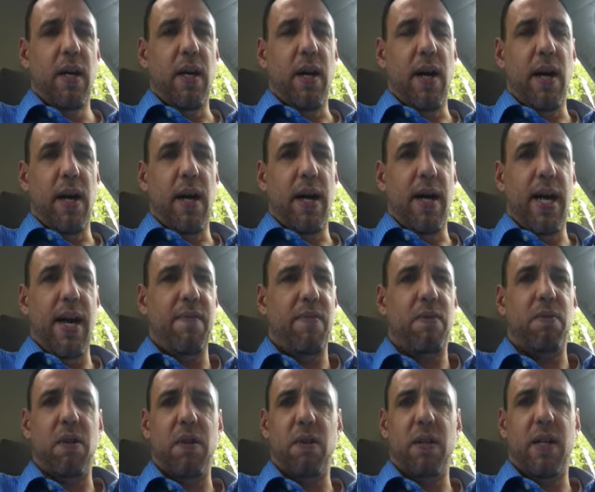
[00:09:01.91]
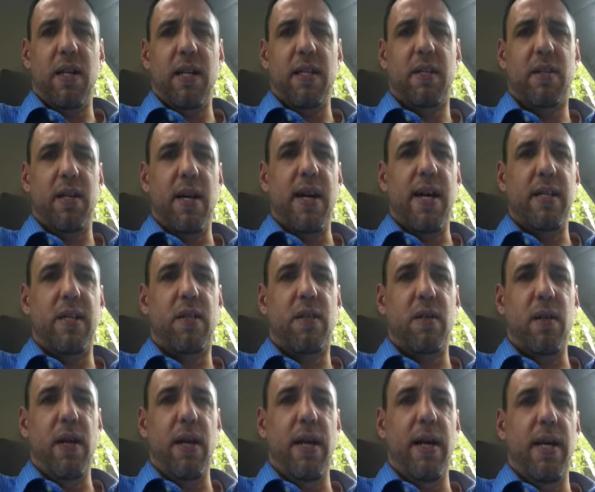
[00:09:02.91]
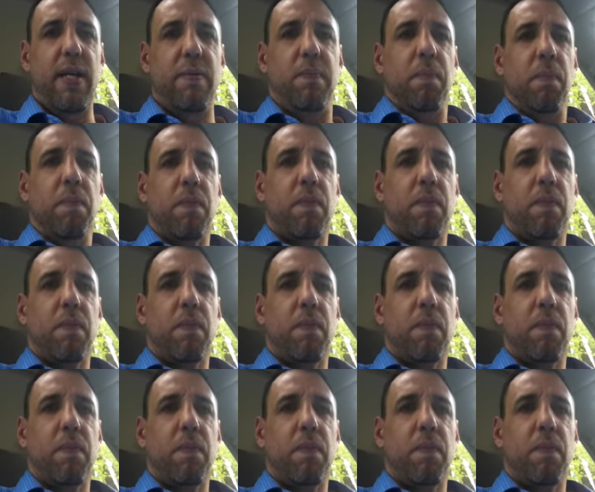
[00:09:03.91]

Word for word: Uh, I haven't really looked at it since, and